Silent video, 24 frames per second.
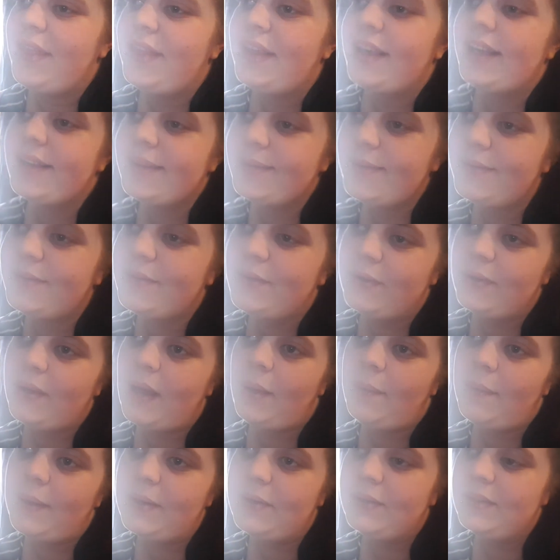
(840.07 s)
of the things we've
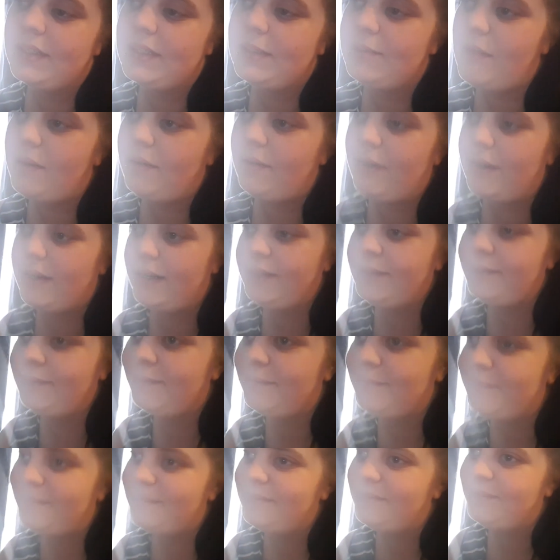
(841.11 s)
got going on tomorrow.